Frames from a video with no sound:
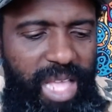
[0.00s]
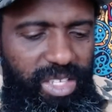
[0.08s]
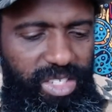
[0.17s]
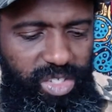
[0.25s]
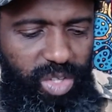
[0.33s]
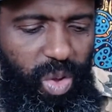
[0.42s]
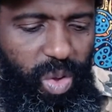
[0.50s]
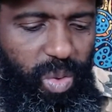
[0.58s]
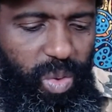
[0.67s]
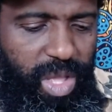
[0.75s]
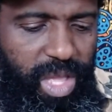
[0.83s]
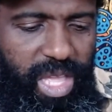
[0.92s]

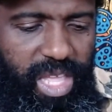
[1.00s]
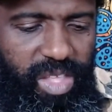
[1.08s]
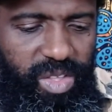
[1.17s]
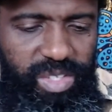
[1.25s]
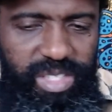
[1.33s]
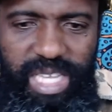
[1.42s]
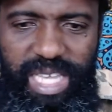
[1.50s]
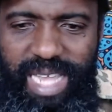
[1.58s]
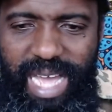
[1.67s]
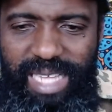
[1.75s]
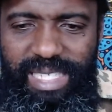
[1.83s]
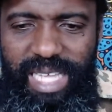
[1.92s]
So, you see
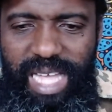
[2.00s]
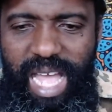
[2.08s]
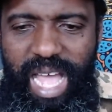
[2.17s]
that?